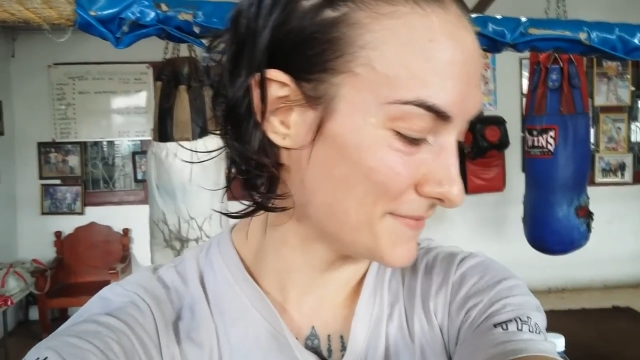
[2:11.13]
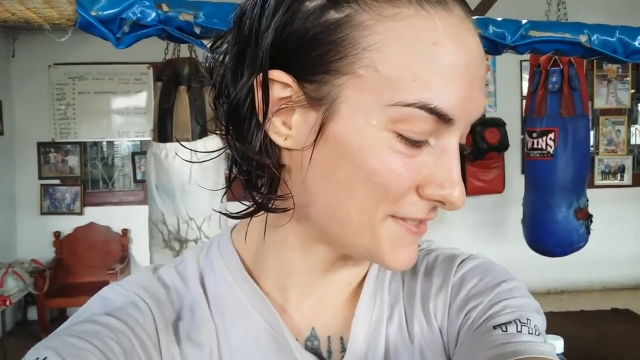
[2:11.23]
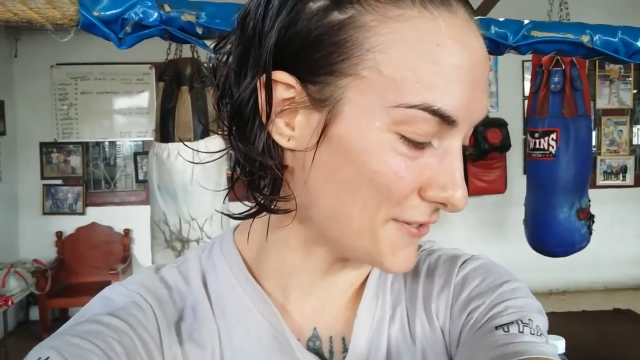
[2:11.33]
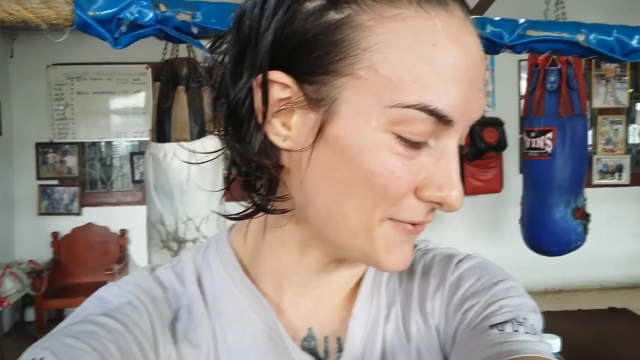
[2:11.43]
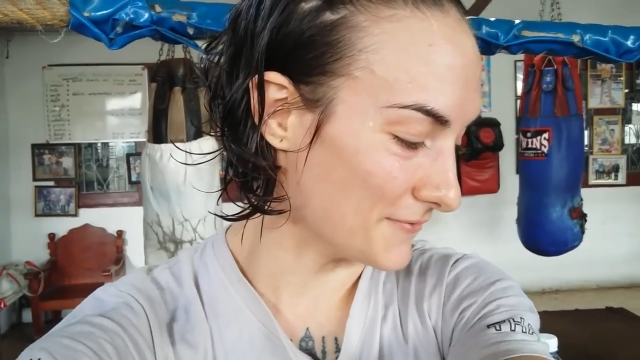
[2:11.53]

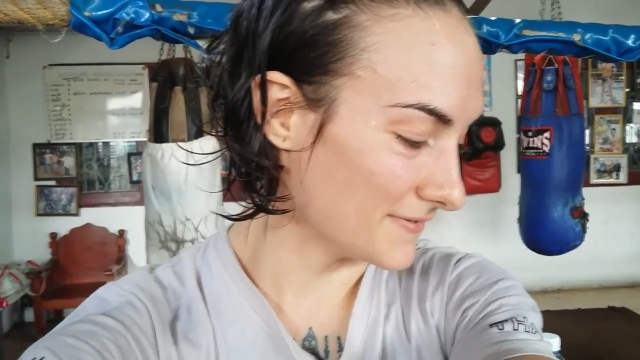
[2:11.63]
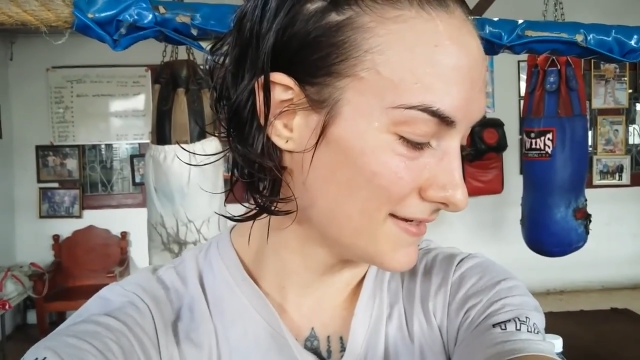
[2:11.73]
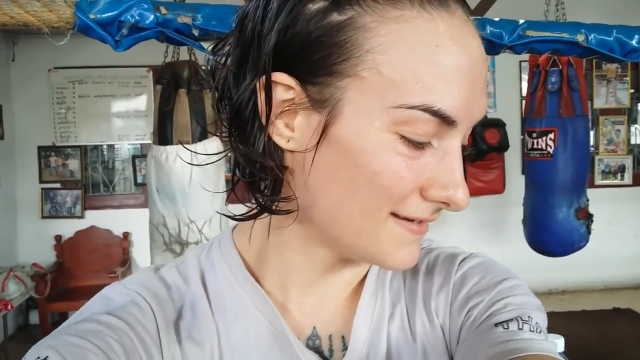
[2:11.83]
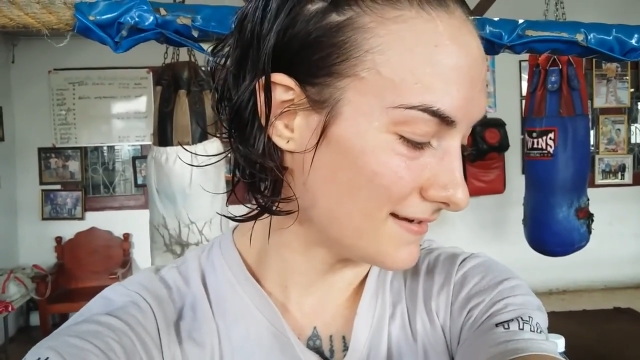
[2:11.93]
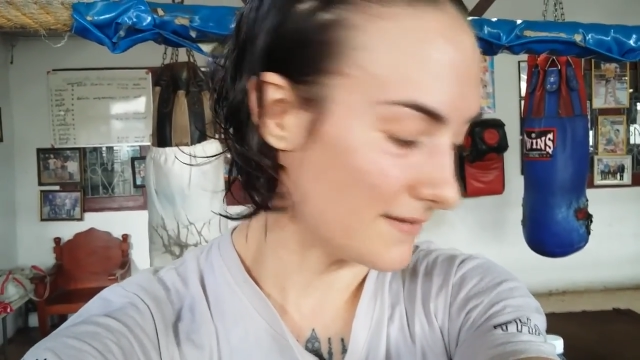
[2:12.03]
So
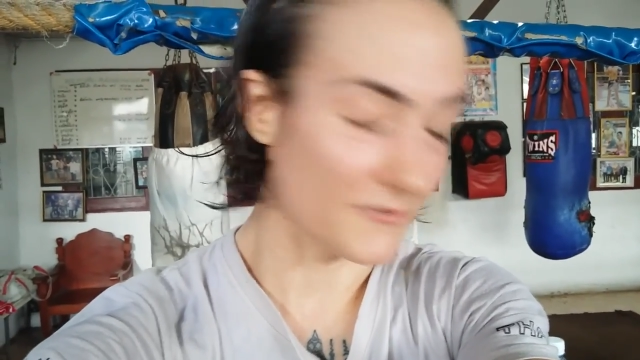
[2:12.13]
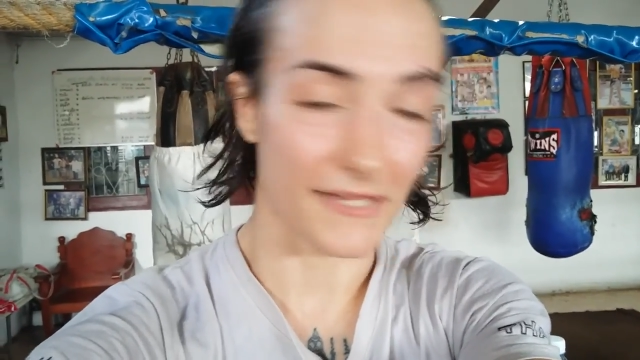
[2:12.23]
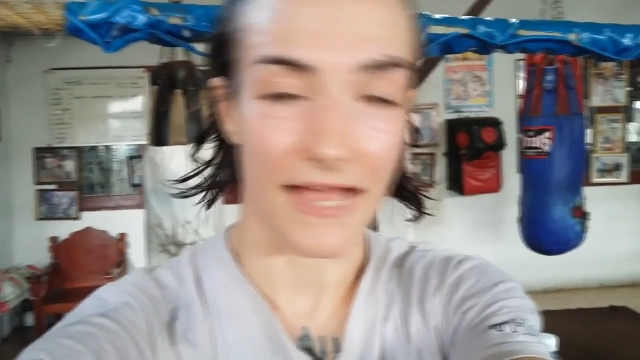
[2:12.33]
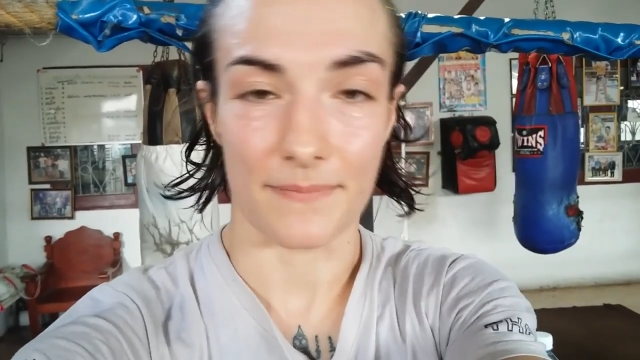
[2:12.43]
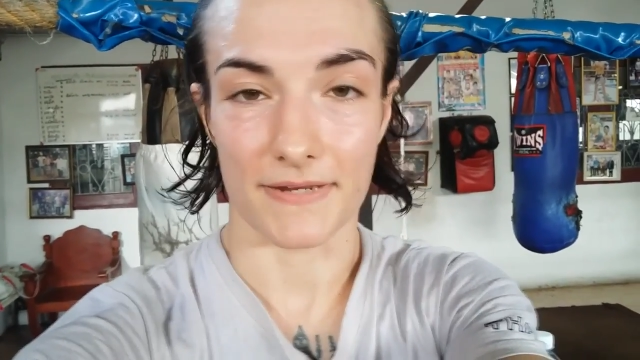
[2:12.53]
I'm
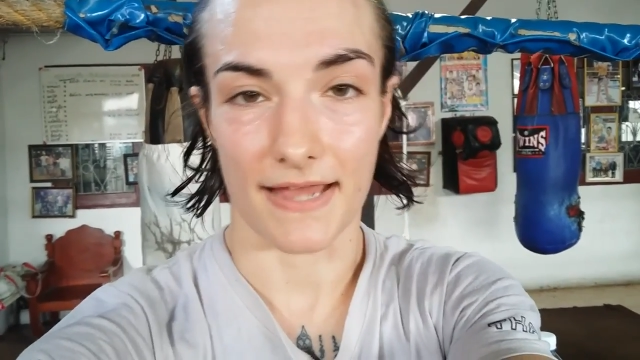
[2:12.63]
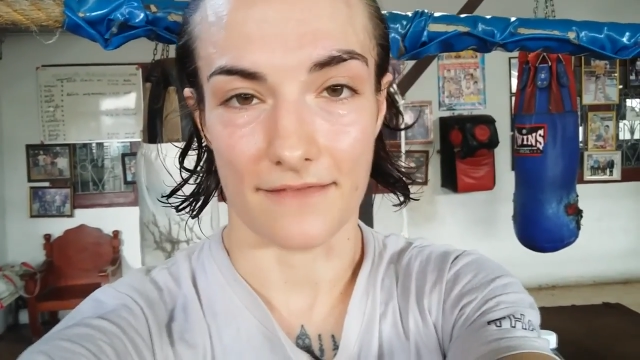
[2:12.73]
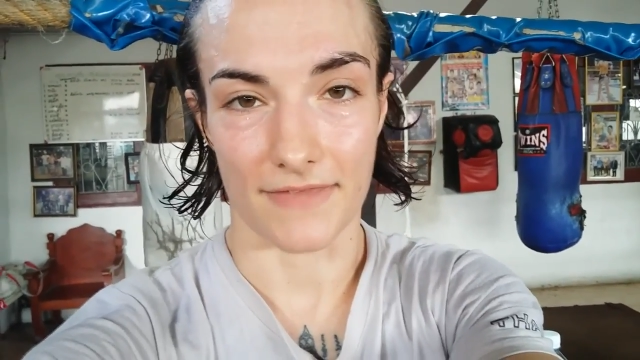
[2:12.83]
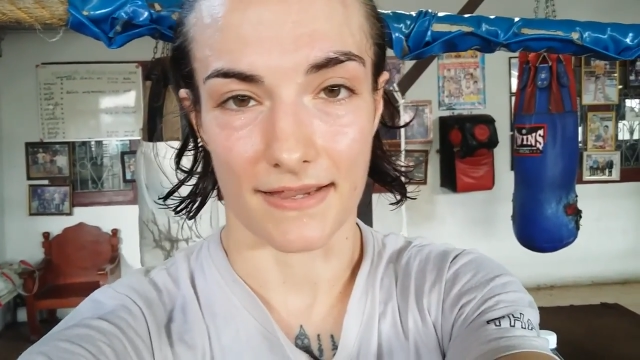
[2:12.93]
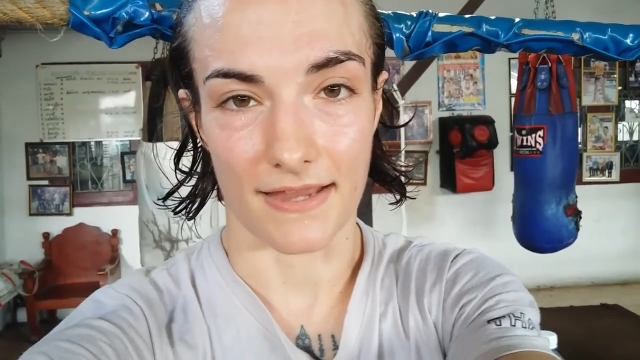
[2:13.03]
really happy to
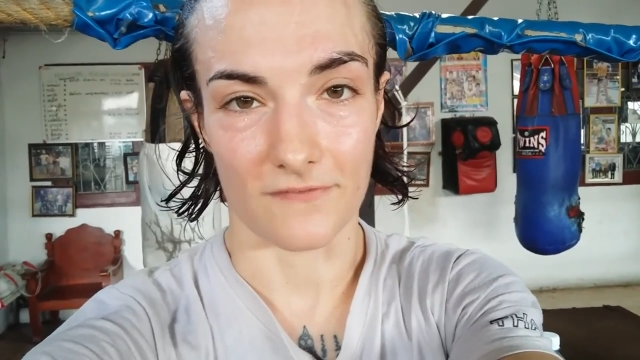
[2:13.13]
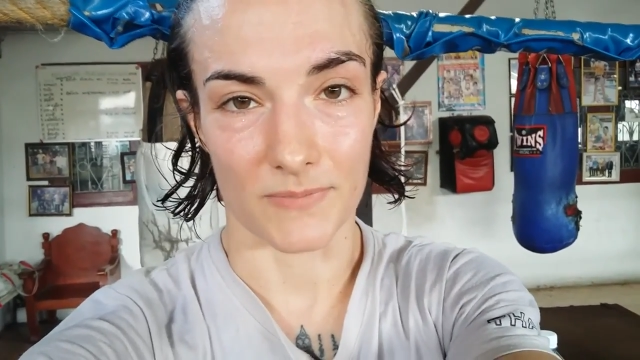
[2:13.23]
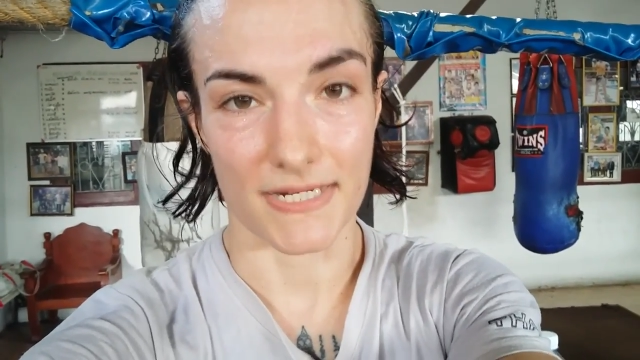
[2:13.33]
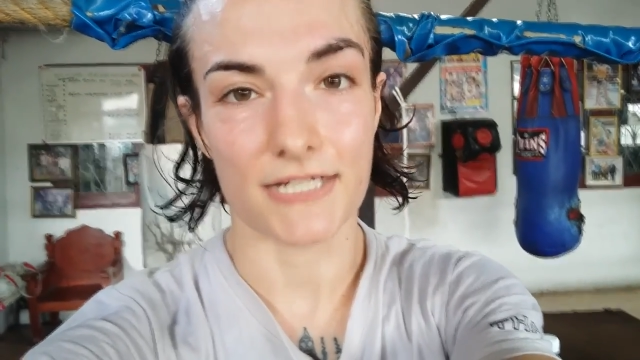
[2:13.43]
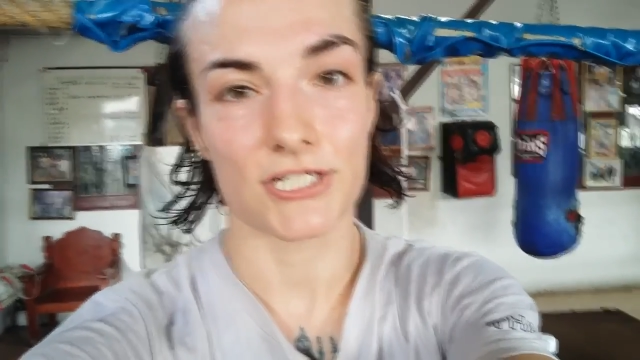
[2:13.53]
have that kind of
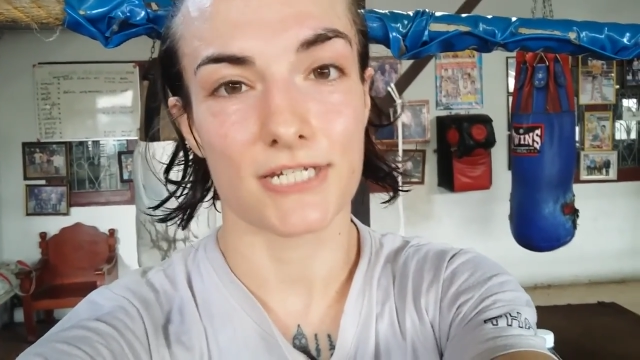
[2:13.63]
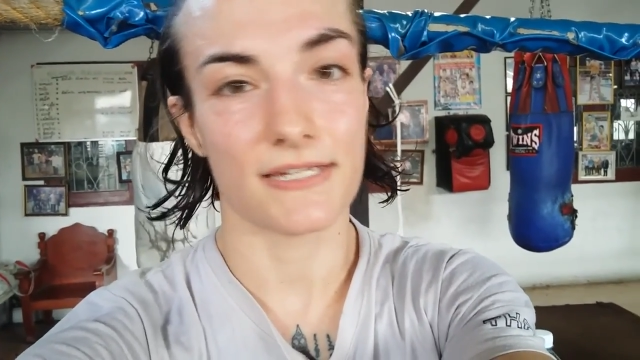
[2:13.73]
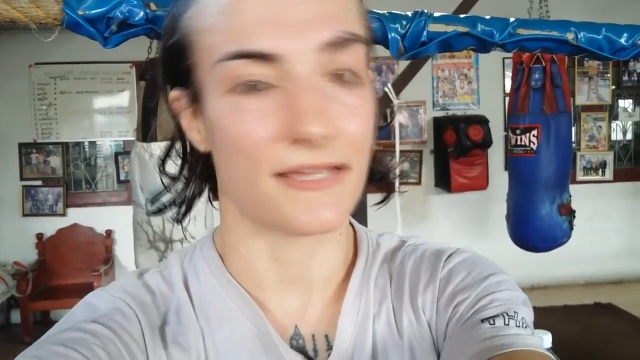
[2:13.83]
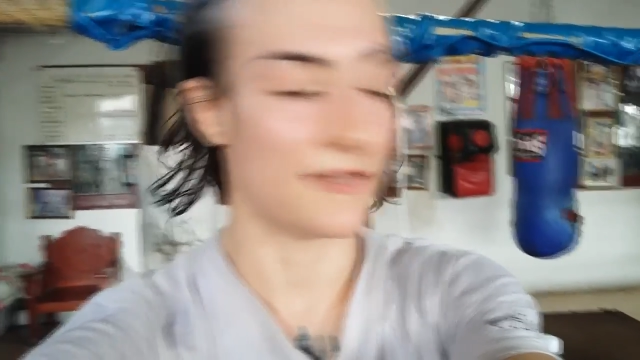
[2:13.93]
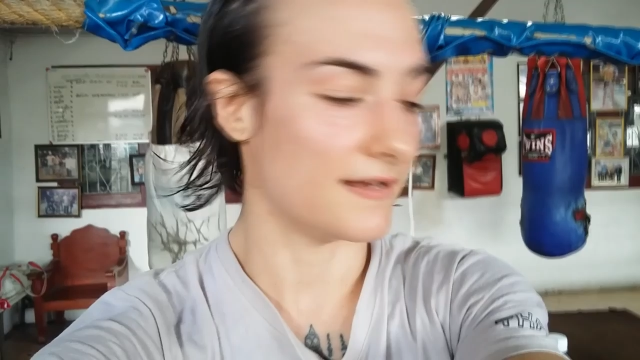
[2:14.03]

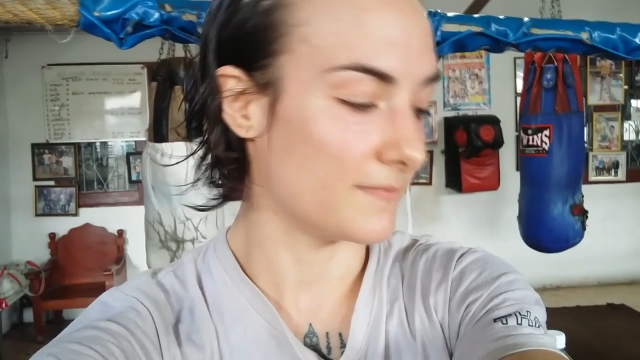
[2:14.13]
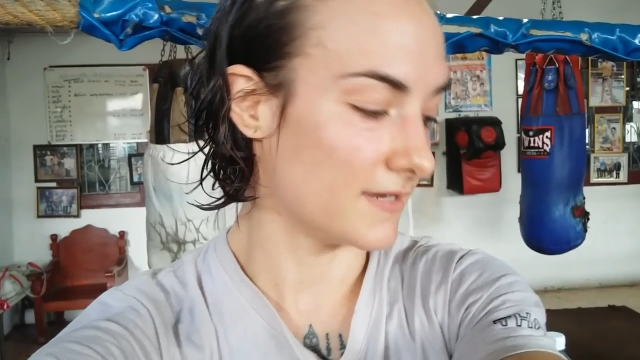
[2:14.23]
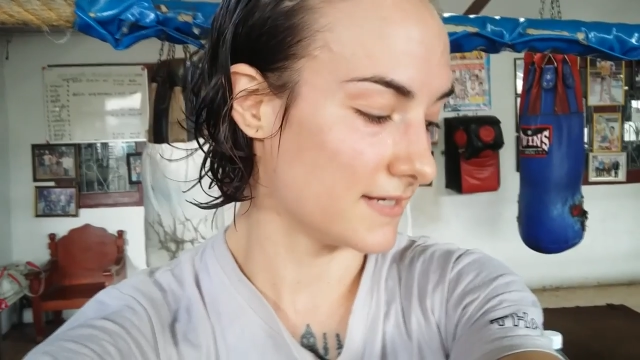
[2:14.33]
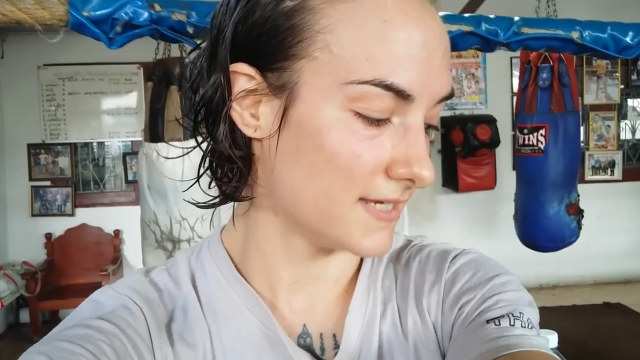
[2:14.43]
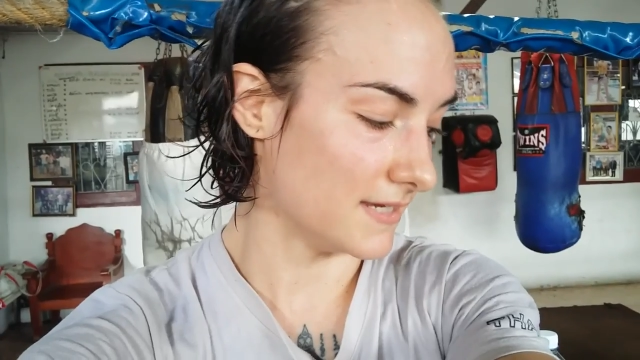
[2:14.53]
protection, and I'm
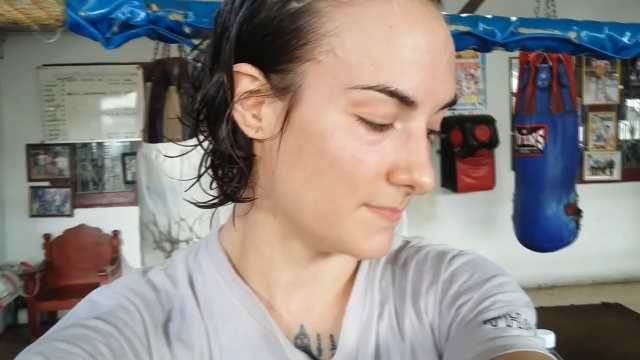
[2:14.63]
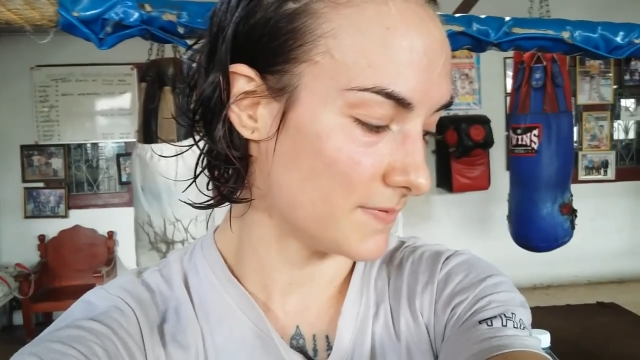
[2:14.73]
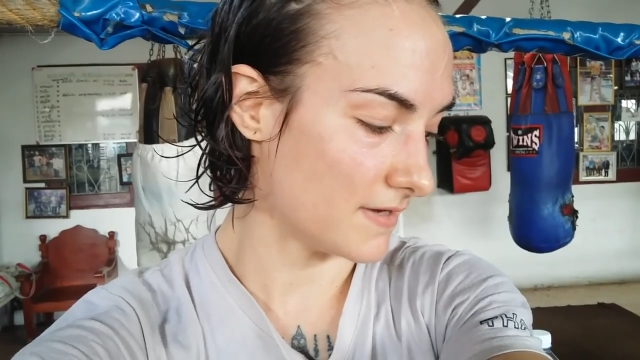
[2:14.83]
going to keep